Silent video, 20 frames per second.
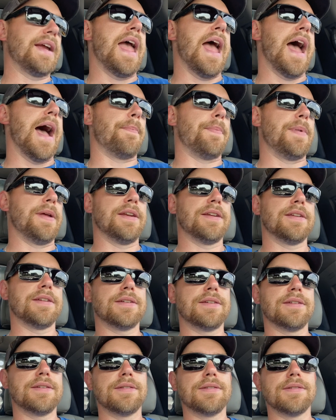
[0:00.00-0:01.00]
happened
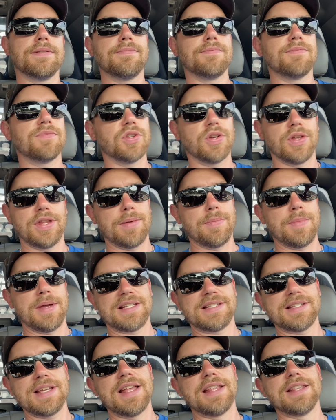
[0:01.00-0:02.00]
the only doesn't
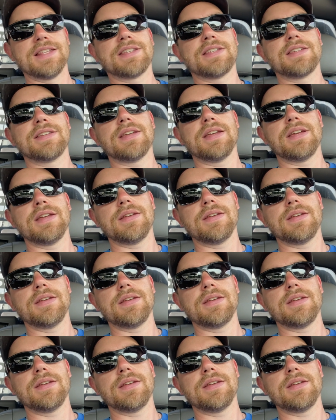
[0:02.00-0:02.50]
make sense.